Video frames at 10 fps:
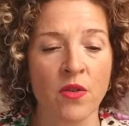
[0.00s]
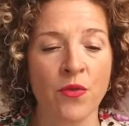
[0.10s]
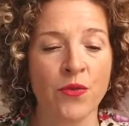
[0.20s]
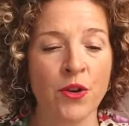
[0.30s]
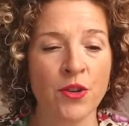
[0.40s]

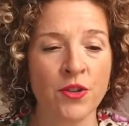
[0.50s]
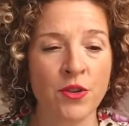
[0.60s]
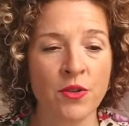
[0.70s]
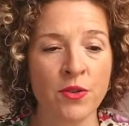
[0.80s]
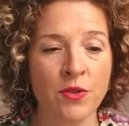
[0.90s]
for
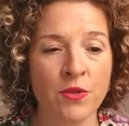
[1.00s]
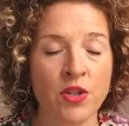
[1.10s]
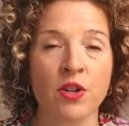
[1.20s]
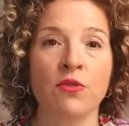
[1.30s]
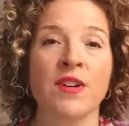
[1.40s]
you
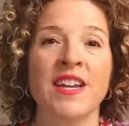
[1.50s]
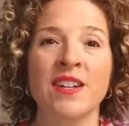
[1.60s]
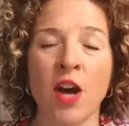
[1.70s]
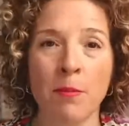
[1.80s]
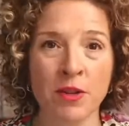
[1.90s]
to create
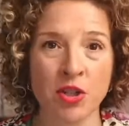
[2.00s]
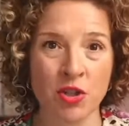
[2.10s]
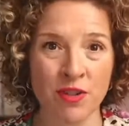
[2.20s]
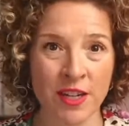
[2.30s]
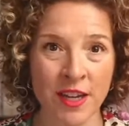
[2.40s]
an
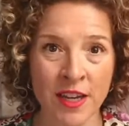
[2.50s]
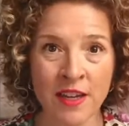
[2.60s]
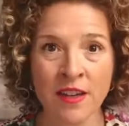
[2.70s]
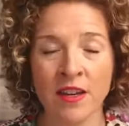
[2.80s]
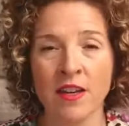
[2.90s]

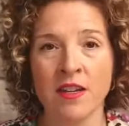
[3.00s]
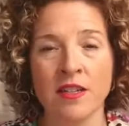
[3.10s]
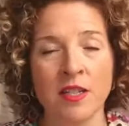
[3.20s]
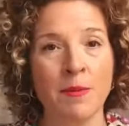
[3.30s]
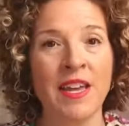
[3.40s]
opportunity
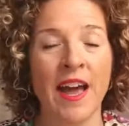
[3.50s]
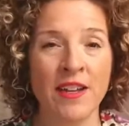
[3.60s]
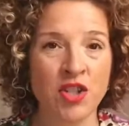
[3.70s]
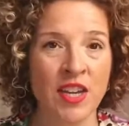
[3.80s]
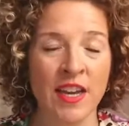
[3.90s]
to be
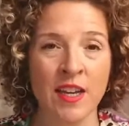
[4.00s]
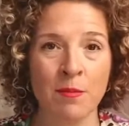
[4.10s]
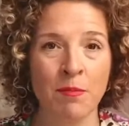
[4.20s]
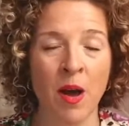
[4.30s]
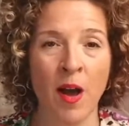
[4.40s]

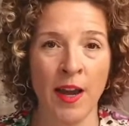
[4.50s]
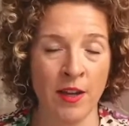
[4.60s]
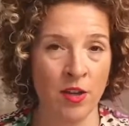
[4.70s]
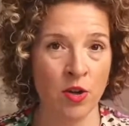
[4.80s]
educated by